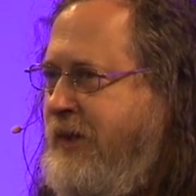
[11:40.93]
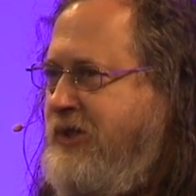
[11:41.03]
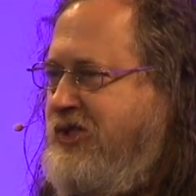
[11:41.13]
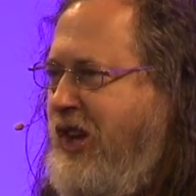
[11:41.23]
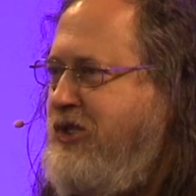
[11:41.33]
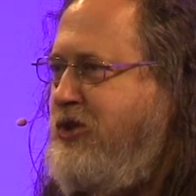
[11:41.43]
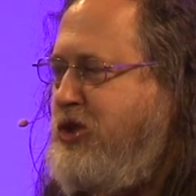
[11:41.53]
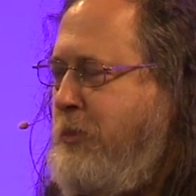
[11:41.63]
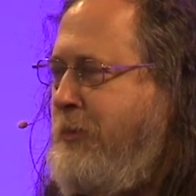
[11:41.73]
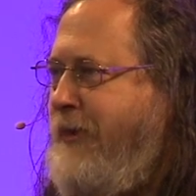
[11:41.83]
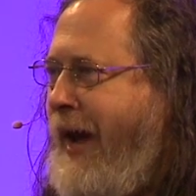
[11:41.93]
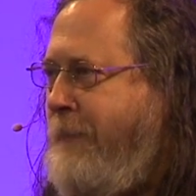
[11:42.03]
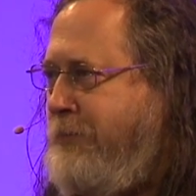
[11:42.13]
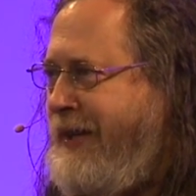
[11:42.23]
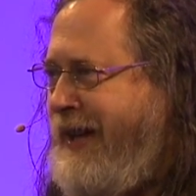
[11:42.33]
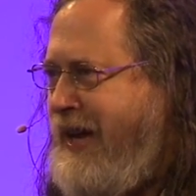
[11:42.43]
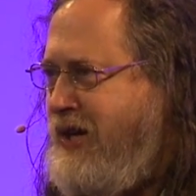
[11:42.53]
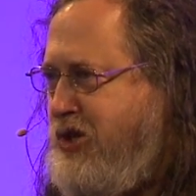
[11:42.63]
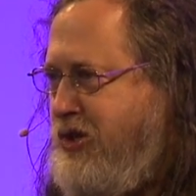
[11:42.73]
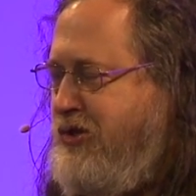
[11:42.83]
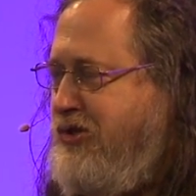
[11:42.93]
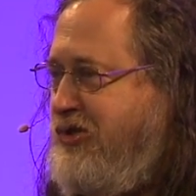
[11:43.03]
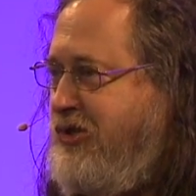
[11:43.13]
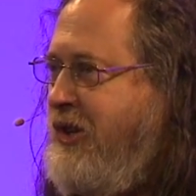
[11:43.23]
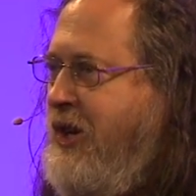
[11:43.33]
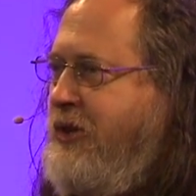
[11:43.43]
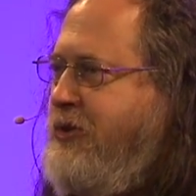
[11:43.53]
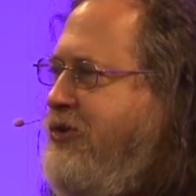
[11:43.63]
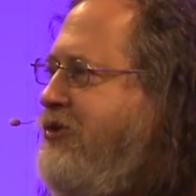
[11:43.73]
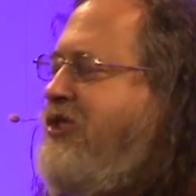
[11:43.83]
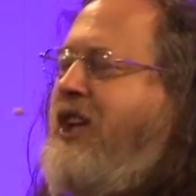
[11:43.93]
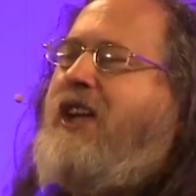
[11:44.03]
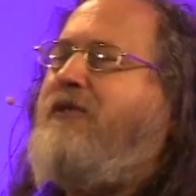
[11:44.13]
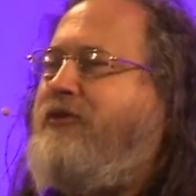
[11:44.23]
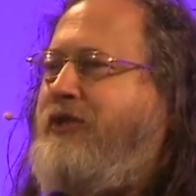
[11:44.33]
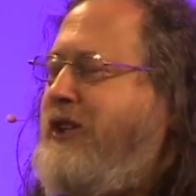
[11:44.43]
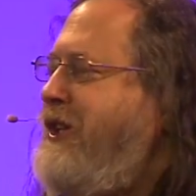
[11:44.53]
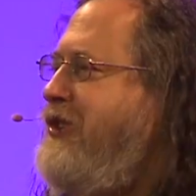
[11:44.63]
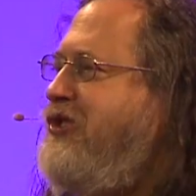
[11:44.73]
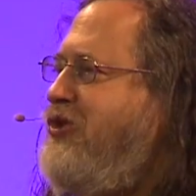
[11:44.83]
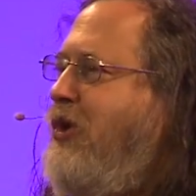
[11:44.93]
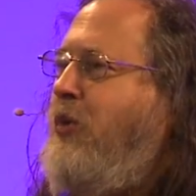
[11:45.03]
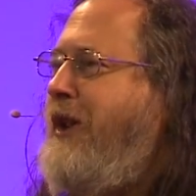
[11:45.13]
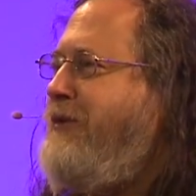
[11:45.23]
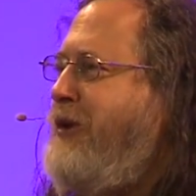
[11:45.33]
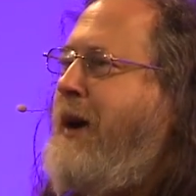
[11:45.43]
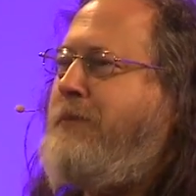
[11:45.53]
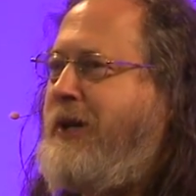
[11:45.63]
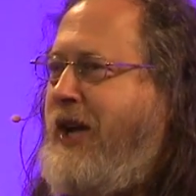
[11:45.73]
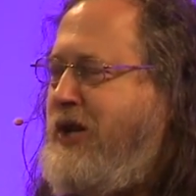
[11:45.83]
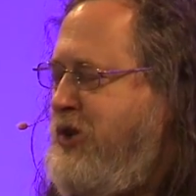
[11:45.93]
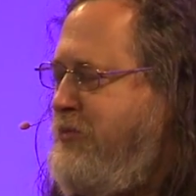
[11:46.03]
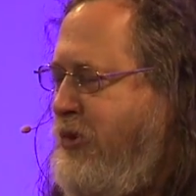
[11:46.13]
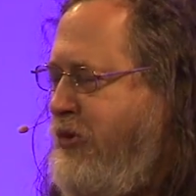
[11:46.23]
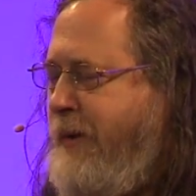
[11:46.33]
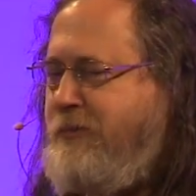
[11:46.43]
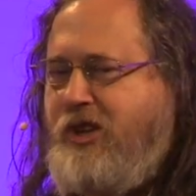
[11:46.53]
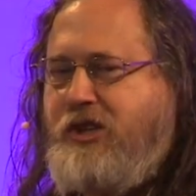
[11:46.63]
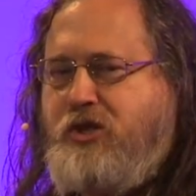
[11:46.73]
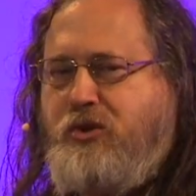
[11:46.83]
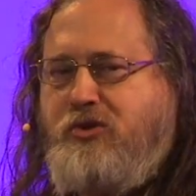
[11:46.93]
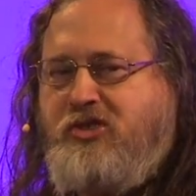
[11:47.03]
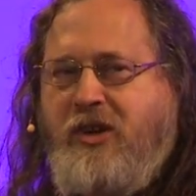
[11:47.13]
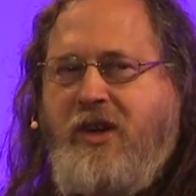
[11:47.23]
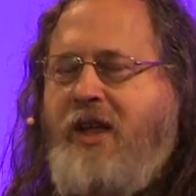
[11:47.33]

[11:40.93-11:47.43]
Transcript: Censorship of applications. Users can't freely install whatever application programs they choose.